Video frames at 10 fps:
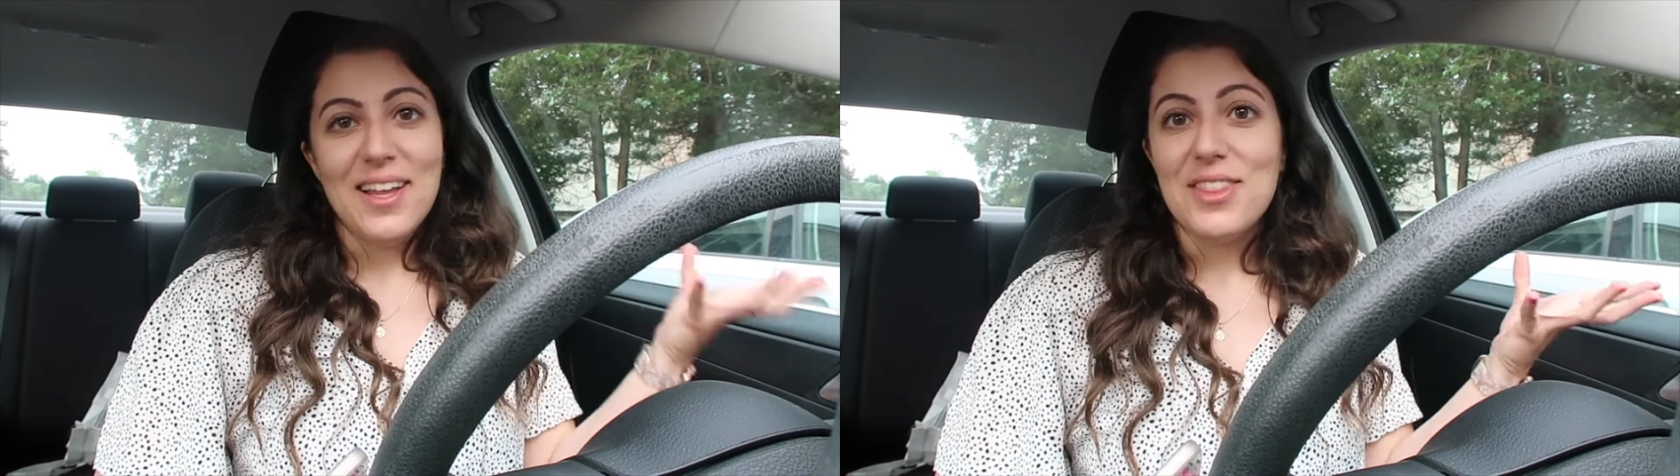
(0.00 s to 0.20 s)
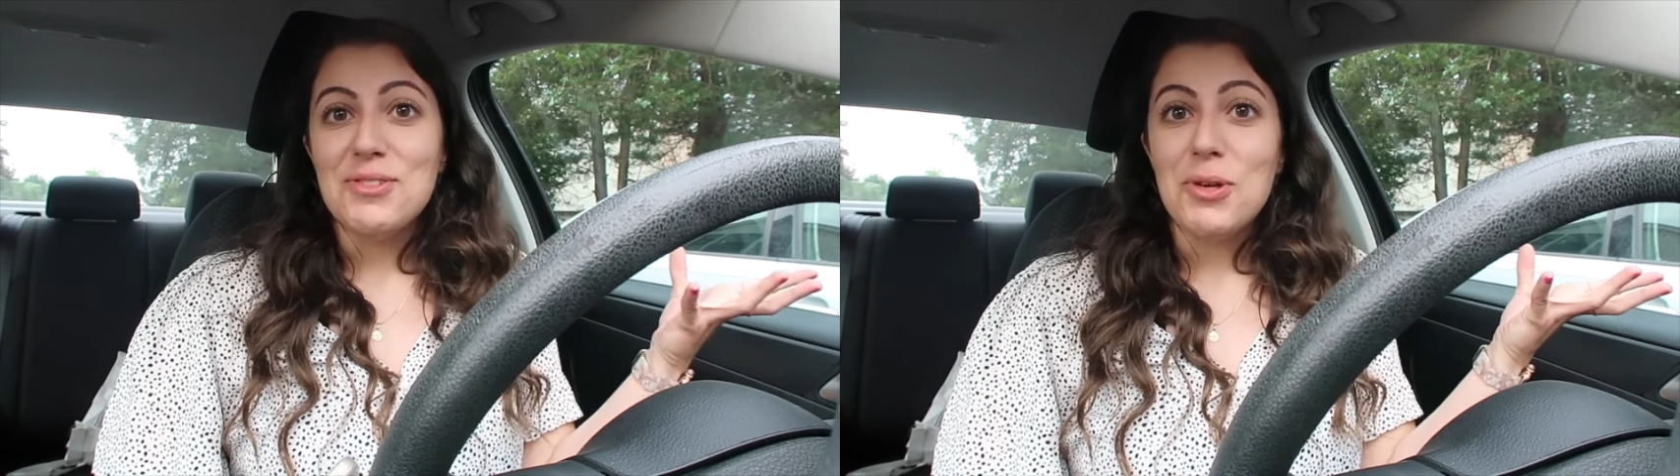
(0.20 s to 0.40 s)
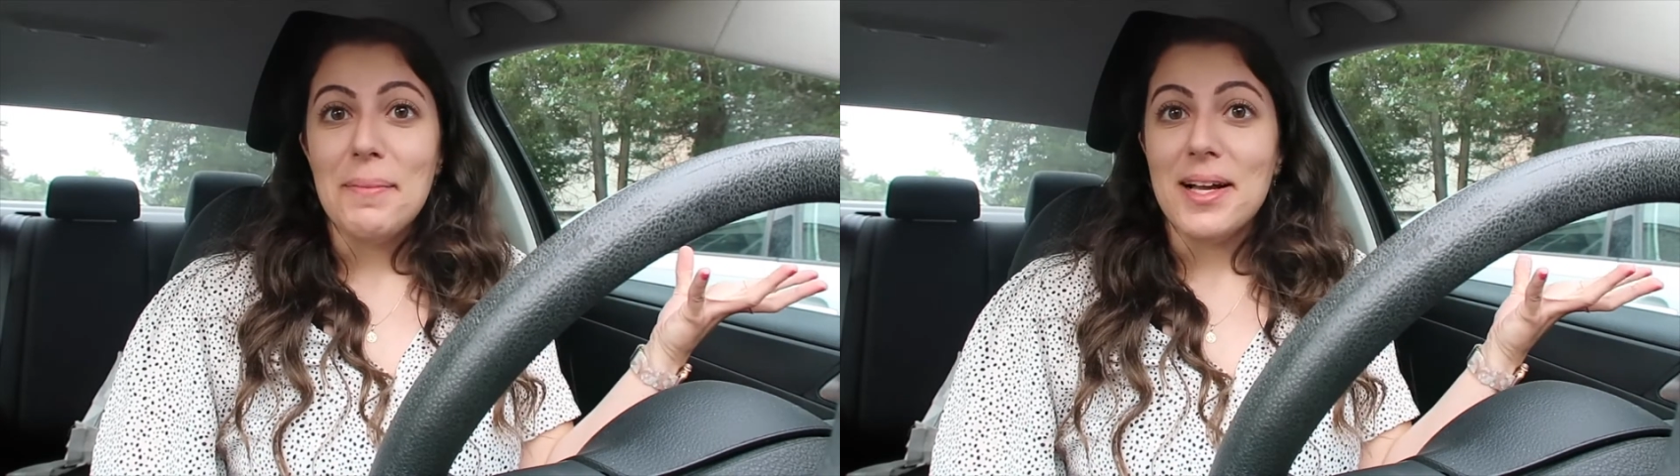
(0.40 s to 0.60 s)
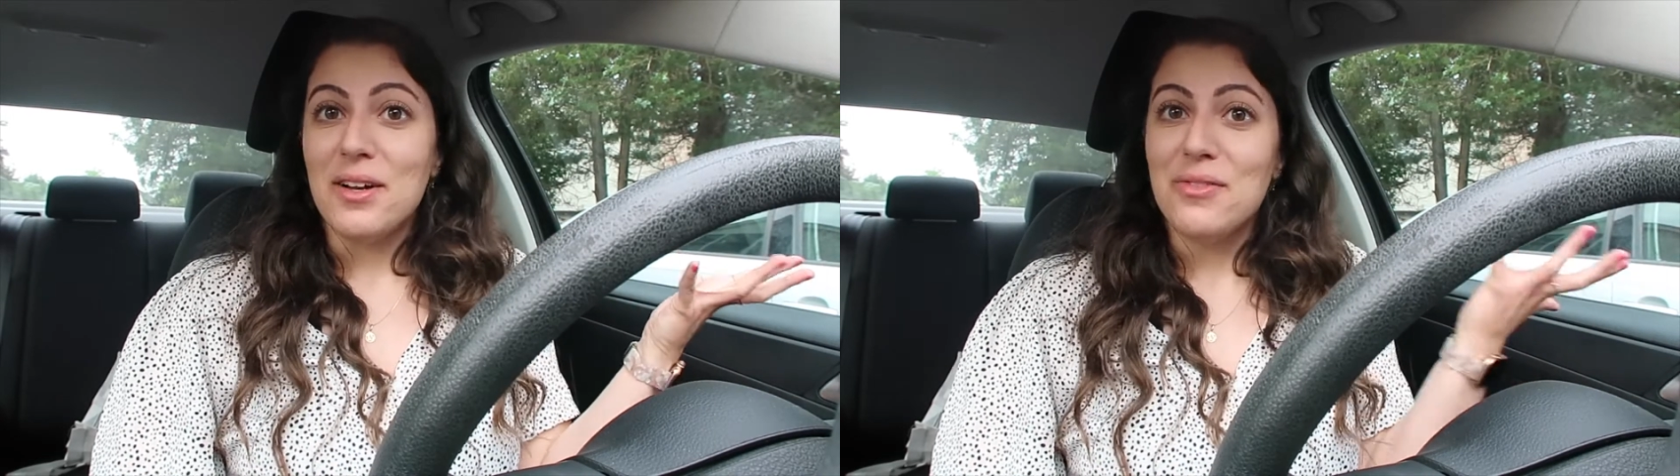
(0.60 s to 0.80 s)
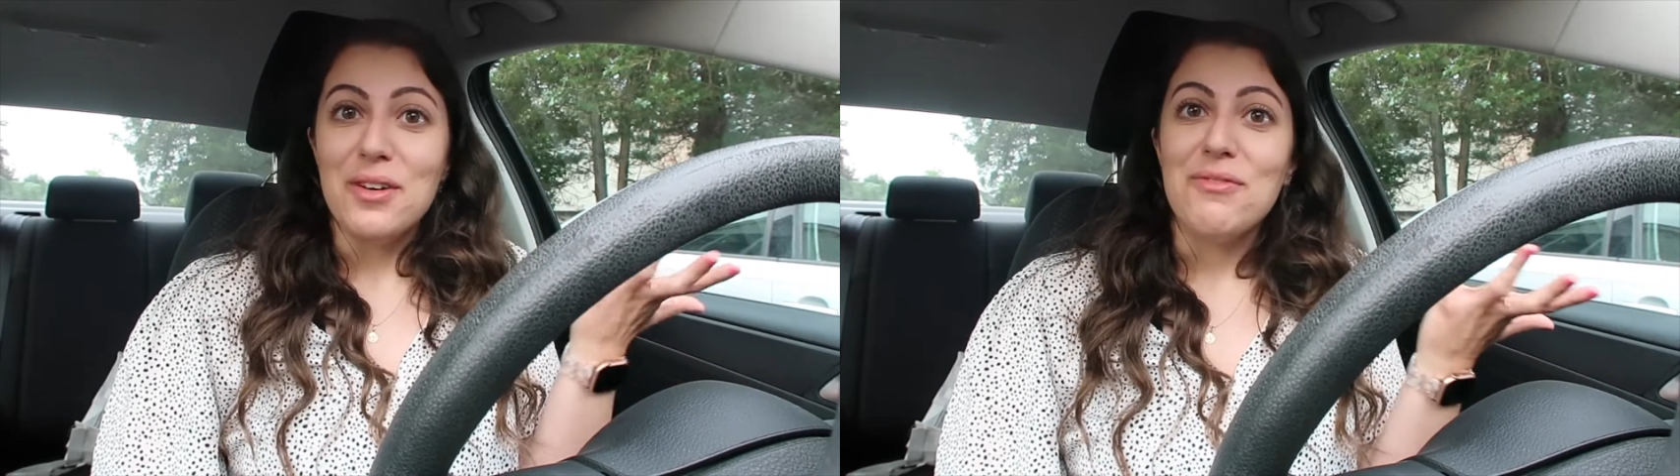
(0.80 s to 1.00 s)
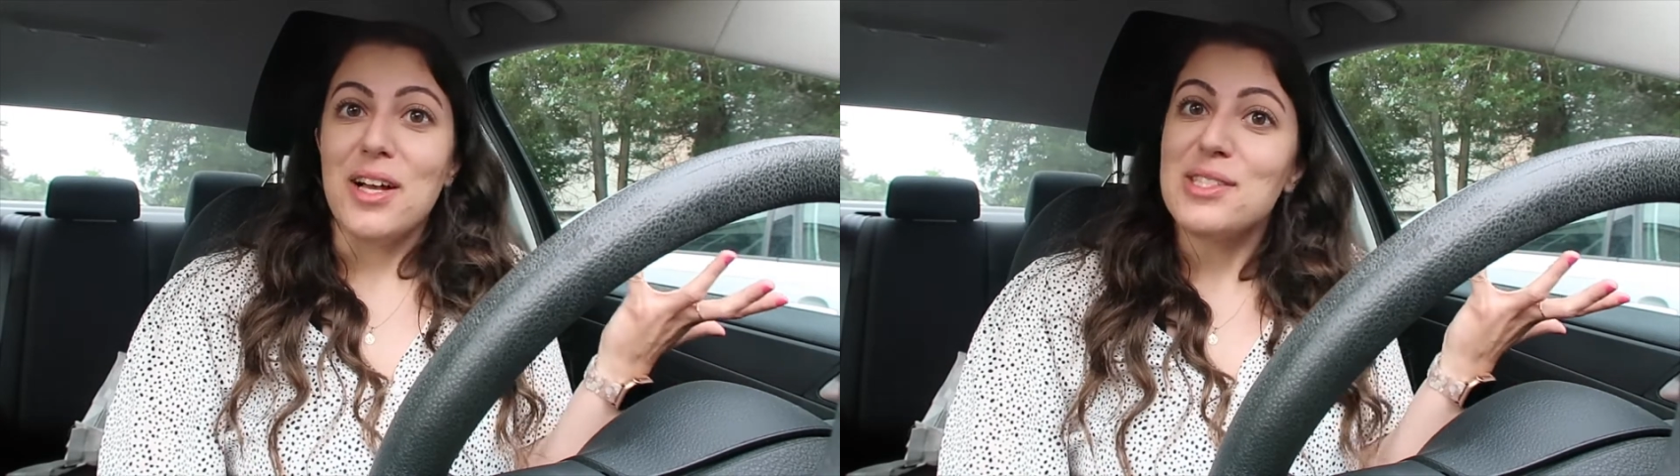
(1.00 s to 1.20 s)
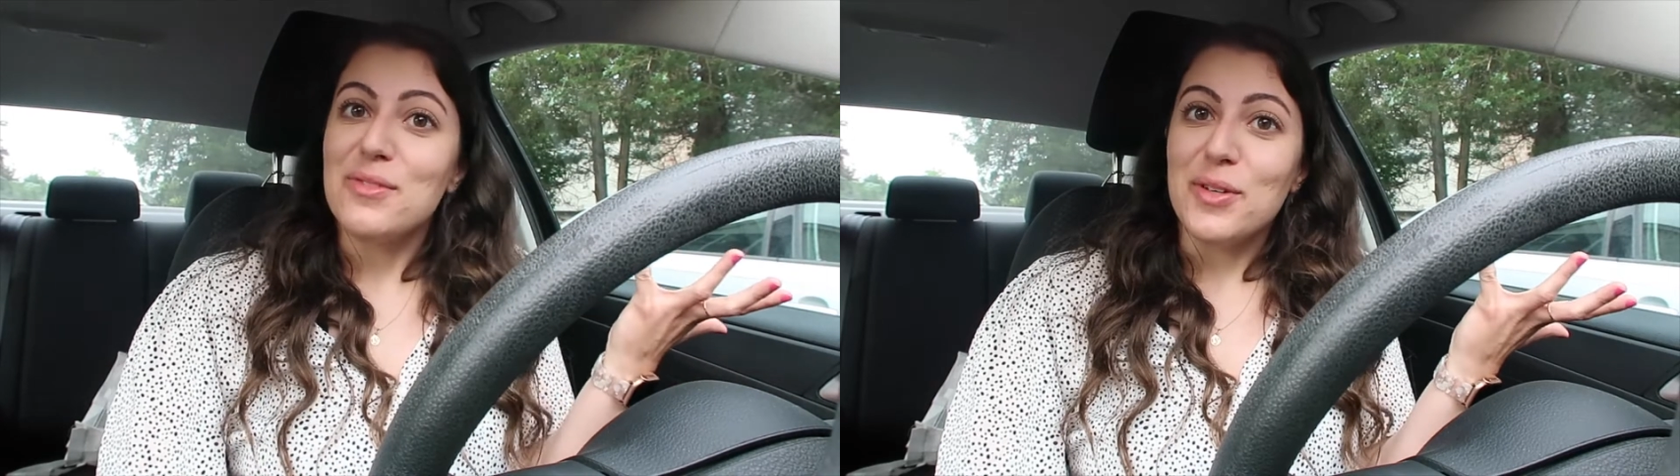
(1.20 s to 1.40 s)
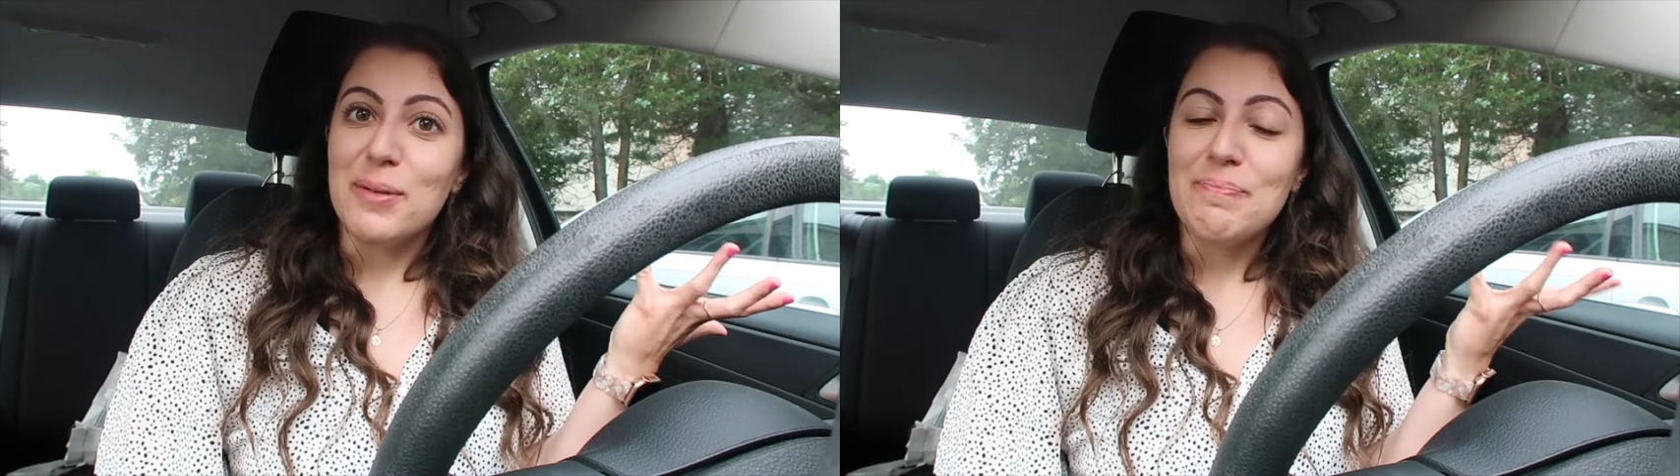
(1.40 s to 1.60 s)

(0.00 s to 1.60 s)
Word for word: at the Tribeca Film Festival.